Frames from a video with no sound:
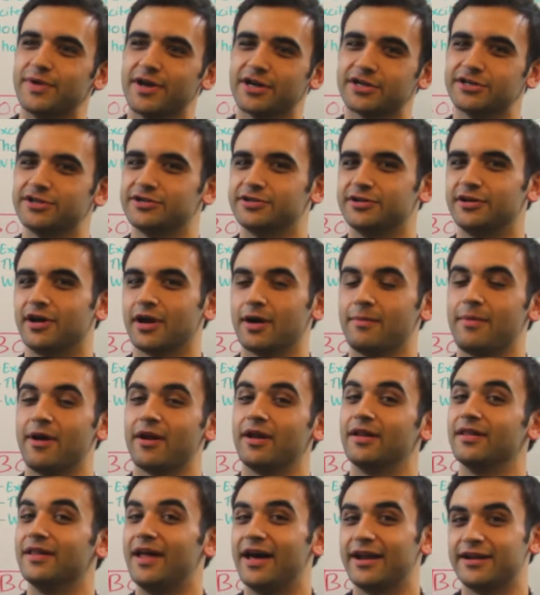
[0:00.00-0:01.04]
actually talk about
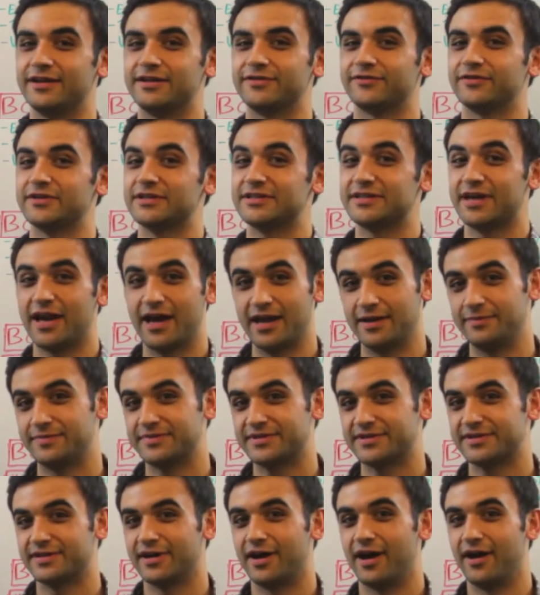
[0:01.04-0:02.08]
a lot of different
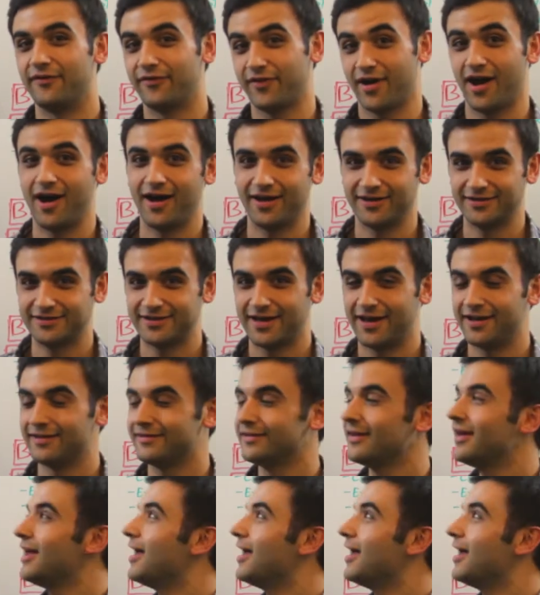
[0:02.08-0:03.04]
types of content.